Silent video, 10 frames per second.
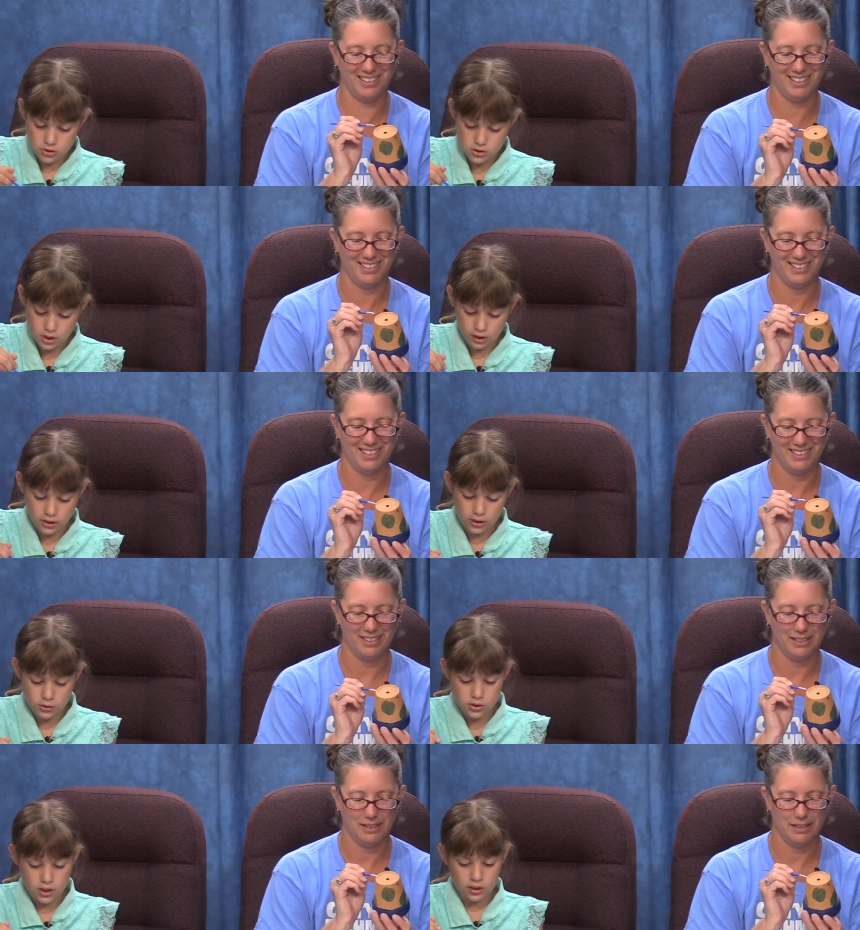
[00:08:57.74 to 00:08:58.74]
Speaker 1: stuck
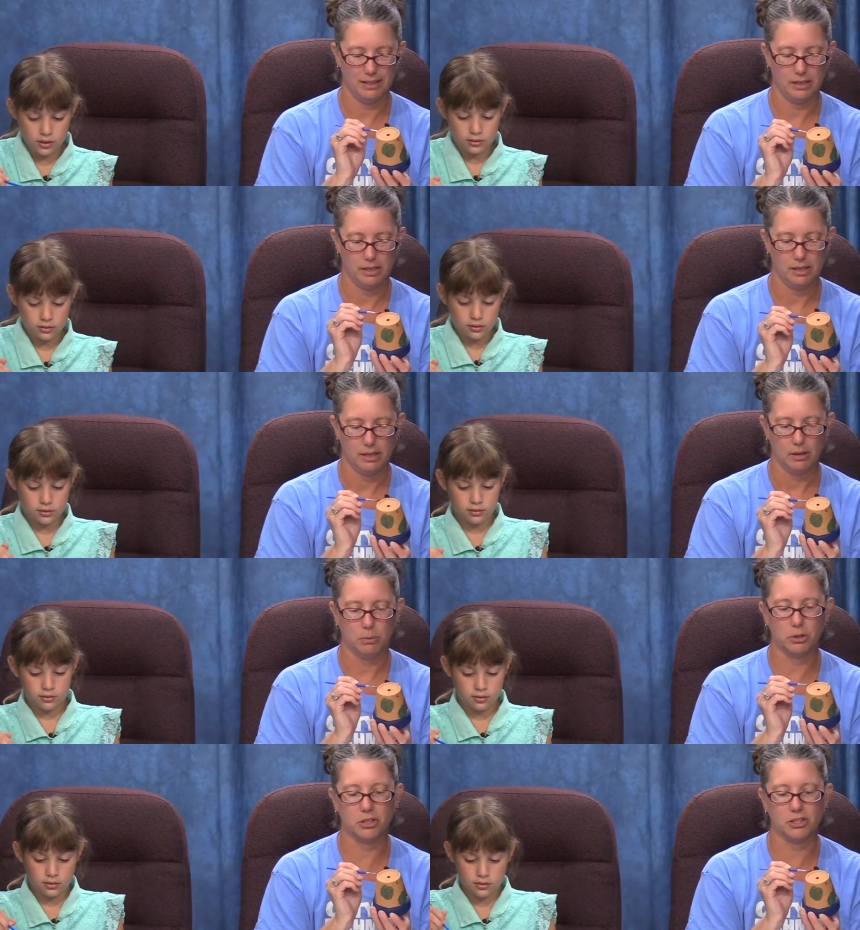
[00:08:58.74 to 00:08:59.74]
using.
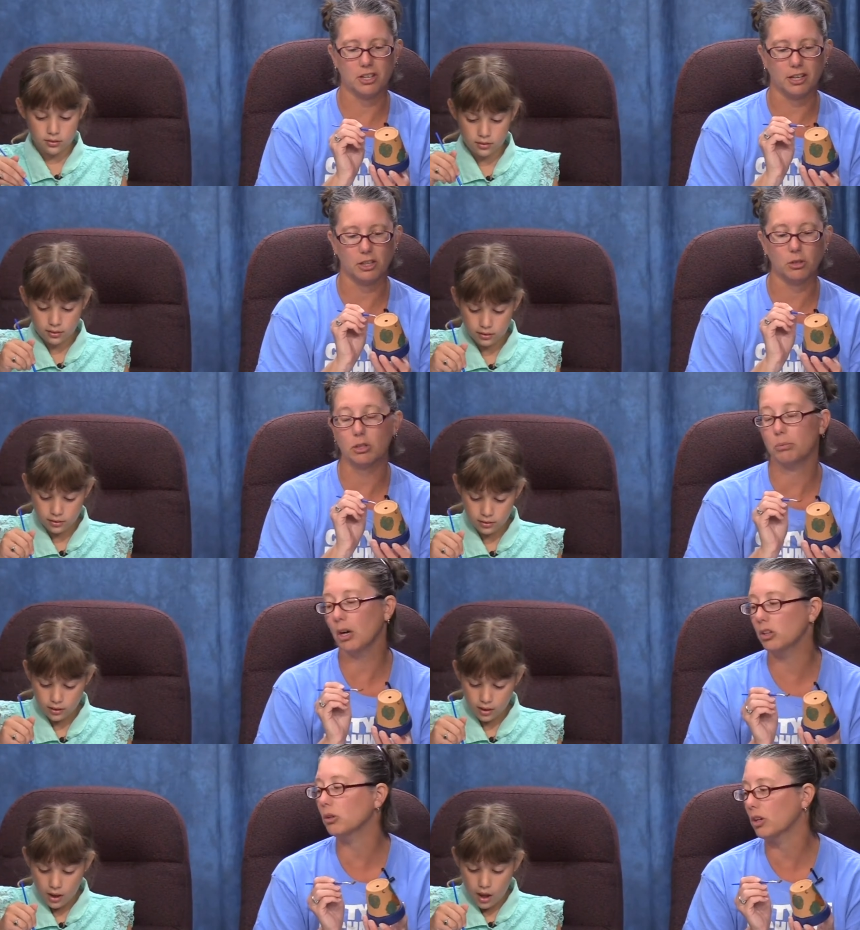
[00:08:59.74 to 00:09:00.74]
Speaker 2: We're stuck using.
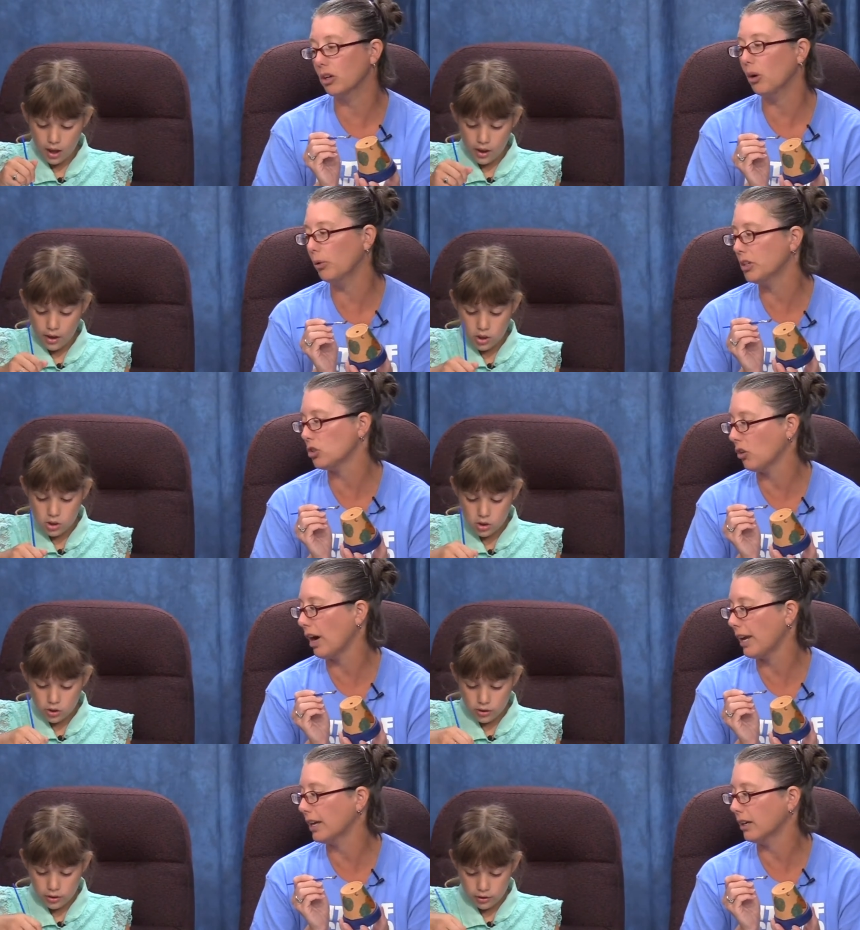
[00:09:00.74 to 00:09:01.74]
Well, you can always
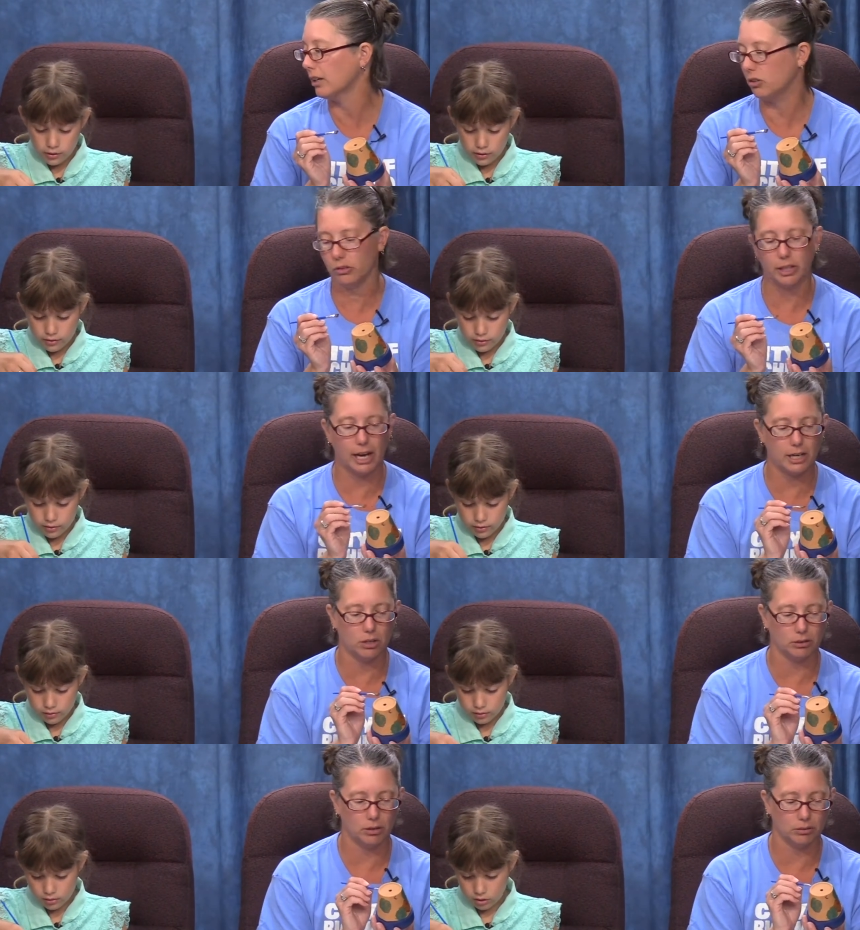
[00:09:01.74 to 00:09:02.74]
try and
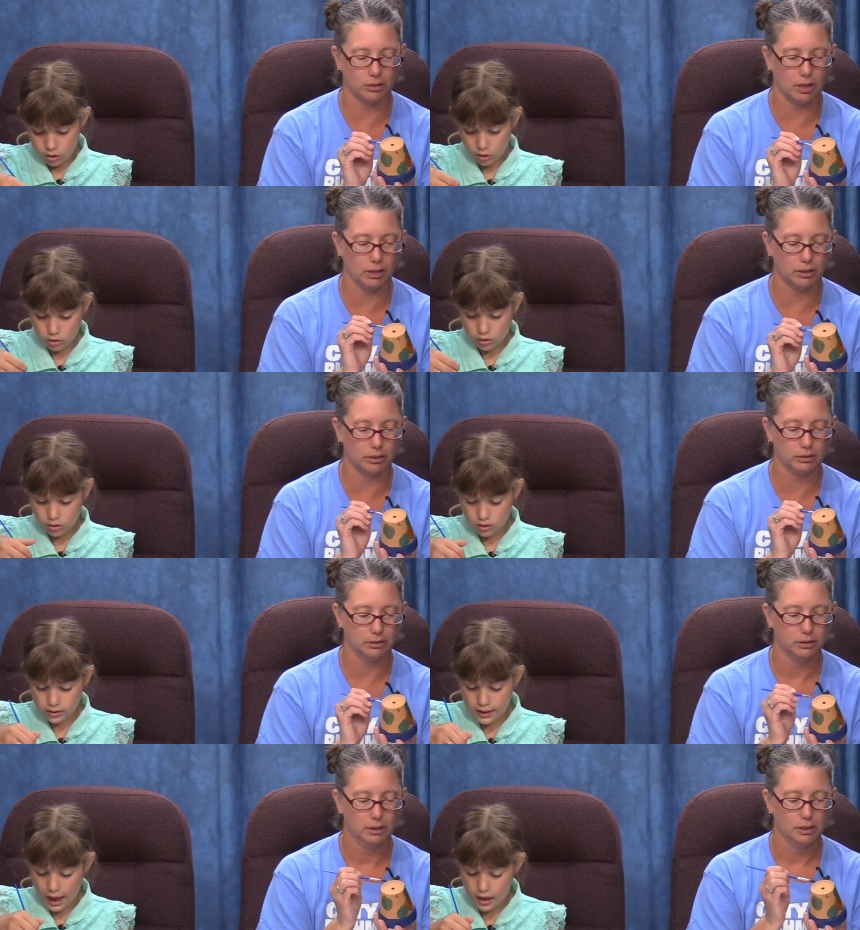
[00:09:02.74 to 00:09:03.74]
create your own color.
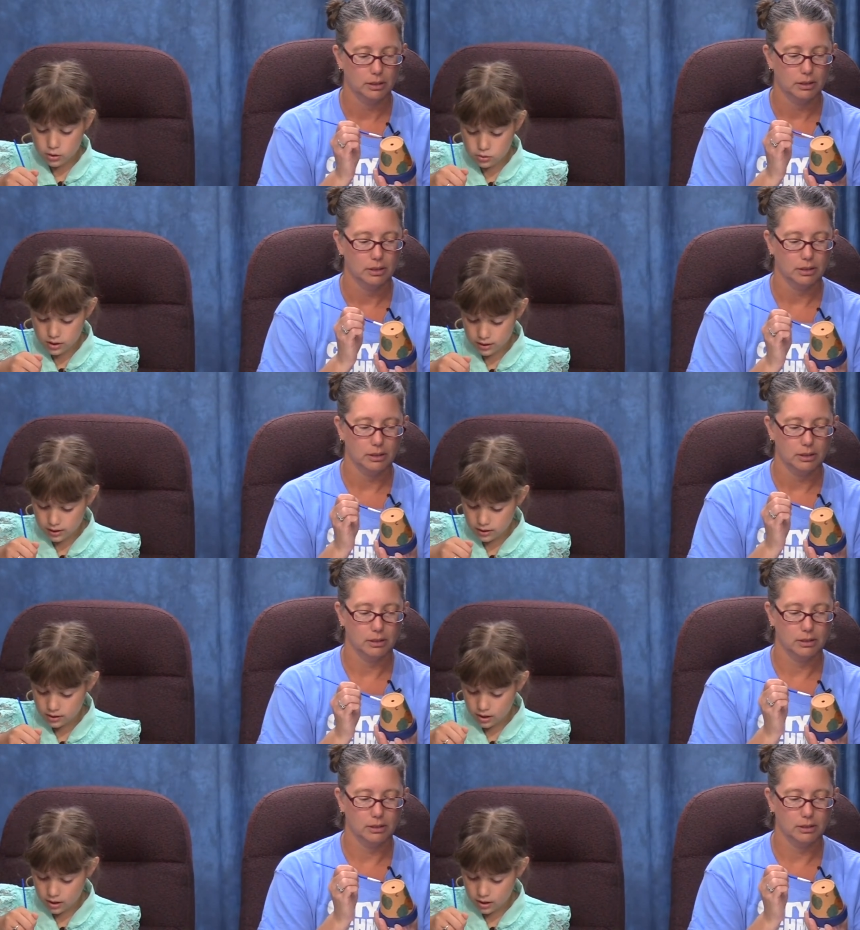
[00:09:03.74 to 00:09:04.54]
Speaker 1: Yeah, using